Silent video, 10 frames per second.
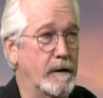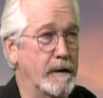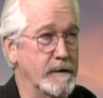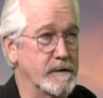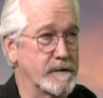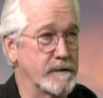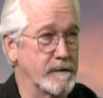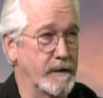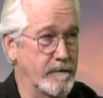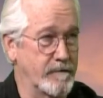is
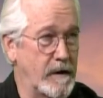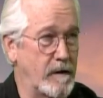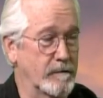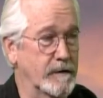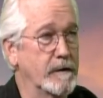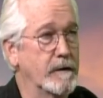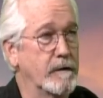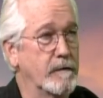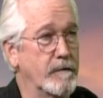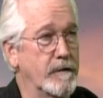involved,
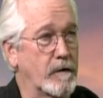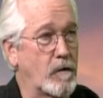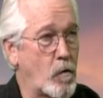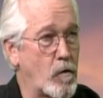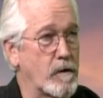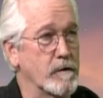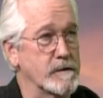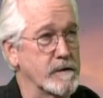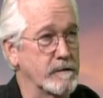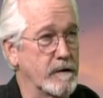the
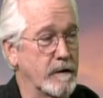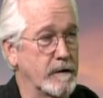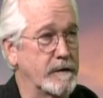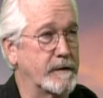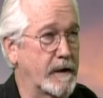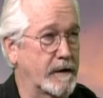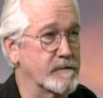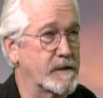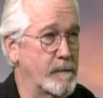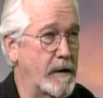coroner's
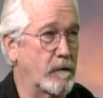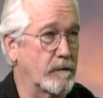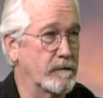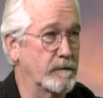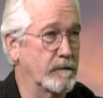detectives come out